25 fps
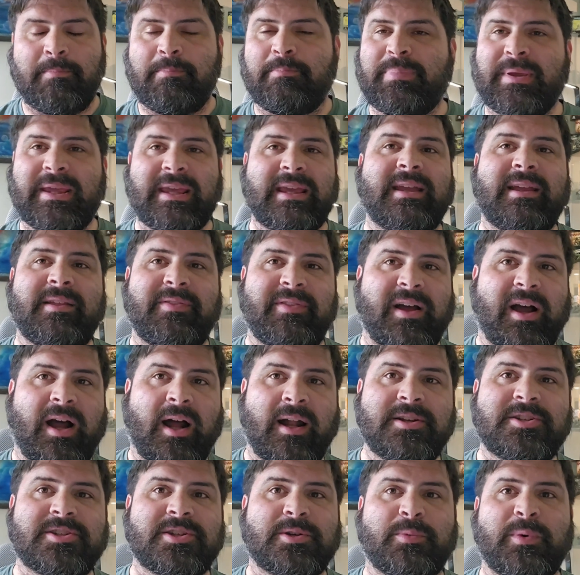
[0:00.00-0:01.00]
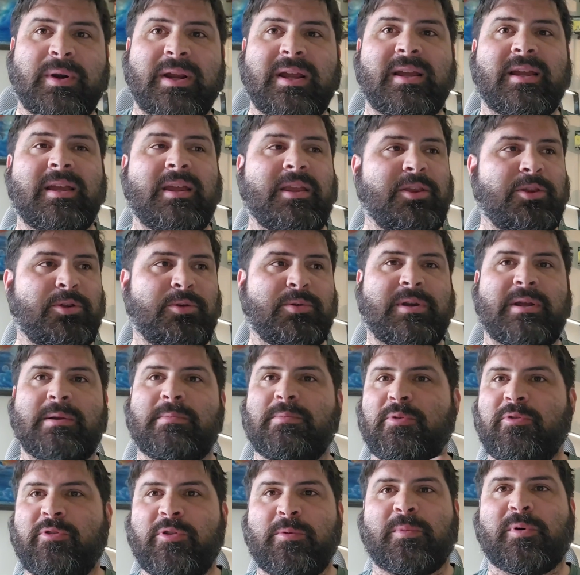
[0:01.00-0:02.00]
Being in the hunter rig, you
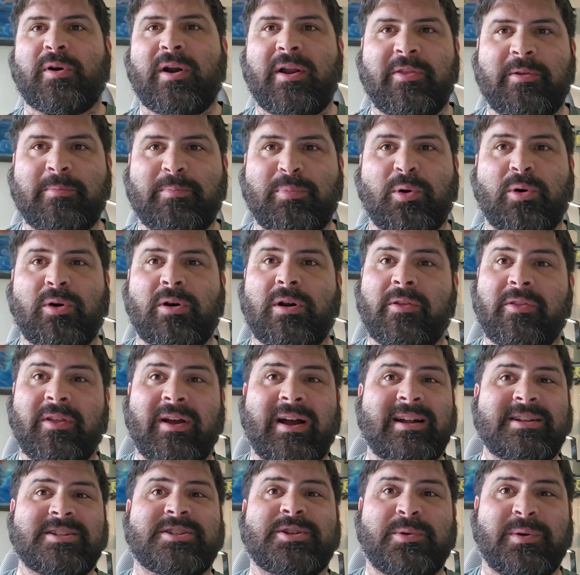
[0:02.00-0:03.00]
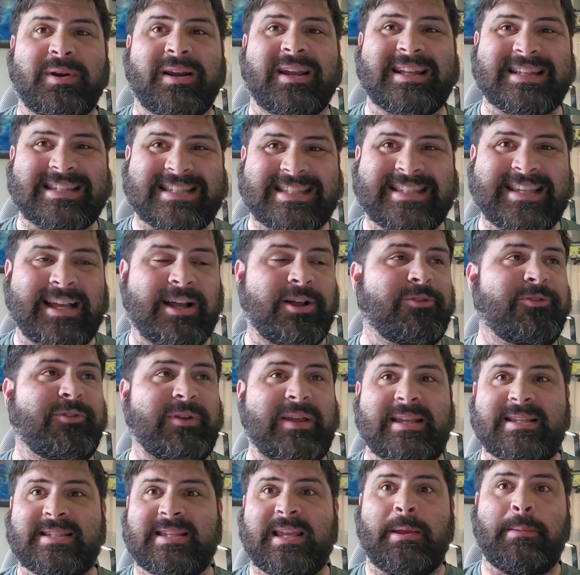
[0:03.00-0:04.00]
can move them around the board. The hunter rig itself
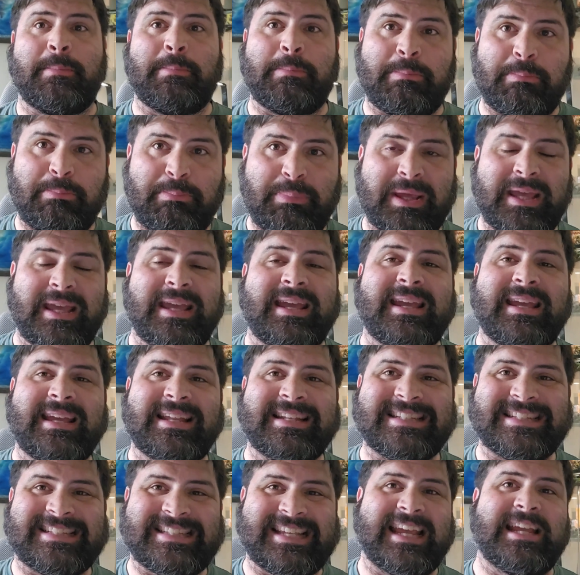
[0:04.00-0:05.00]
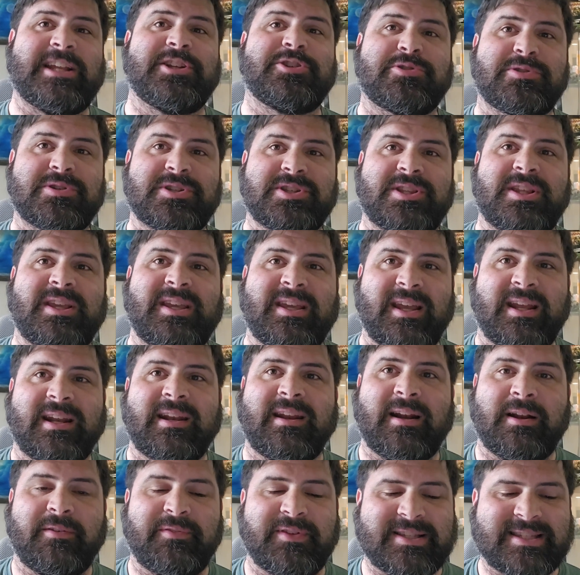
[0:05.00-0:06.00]
is a big, dangerous thing in
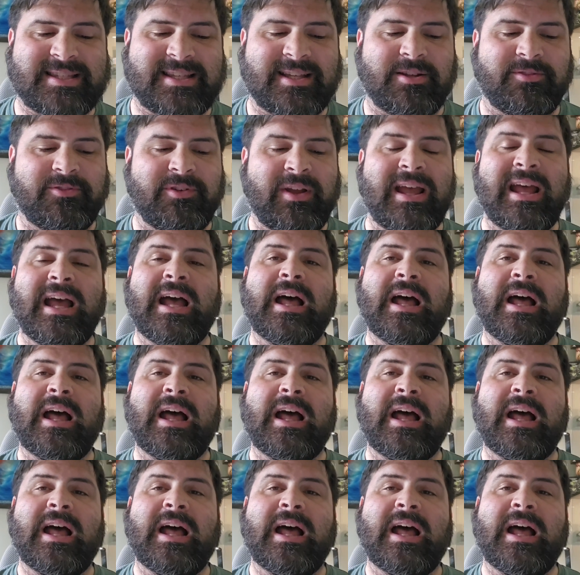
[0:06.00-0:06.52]
and of itself.